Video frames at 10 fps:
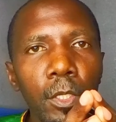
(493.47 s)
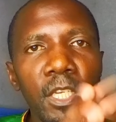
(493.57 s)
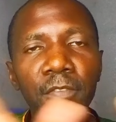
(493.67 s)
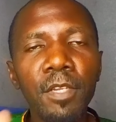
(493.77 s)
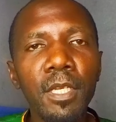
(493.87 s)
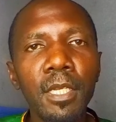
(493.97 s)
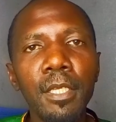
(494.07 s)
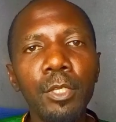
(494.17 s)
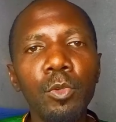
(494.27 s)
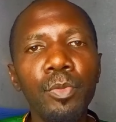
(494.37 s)

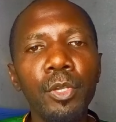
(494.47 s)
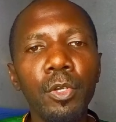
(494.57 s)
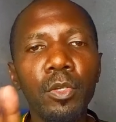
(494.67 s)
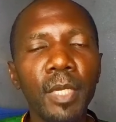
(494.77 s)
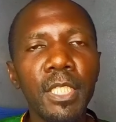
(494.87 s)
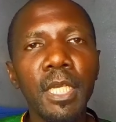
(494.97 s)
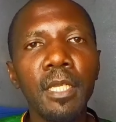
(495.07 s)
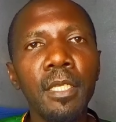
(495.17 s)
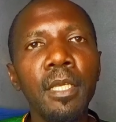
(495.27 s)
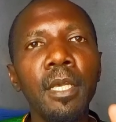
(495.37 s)
definitely you'll be
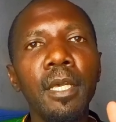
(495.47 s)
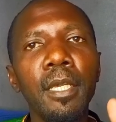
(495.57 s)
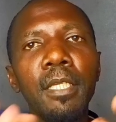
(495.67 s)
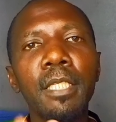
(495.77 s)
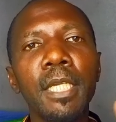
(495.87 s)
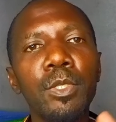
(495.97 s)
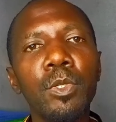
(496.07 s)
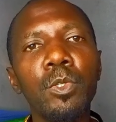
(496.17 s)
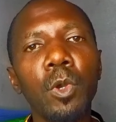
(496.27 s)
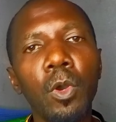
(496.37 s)
automatically
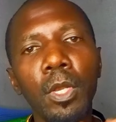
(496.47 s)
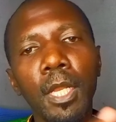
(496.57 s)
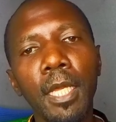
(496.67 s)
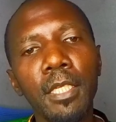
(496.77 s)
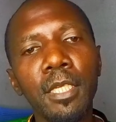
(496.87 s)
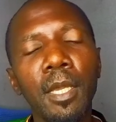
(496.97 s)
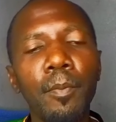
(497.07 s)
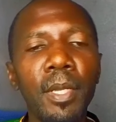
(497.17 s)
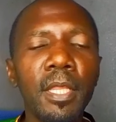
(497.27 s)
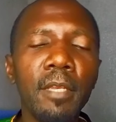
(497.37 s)
entitled to own land.
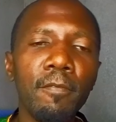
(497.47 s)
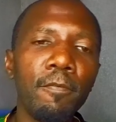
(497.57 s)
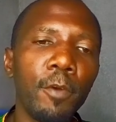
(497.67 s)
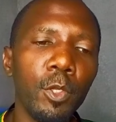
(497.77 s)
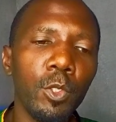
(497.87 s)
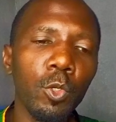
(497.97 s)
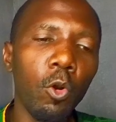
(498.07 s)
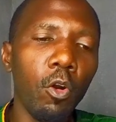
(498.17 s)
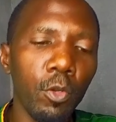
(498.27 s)
But then for you to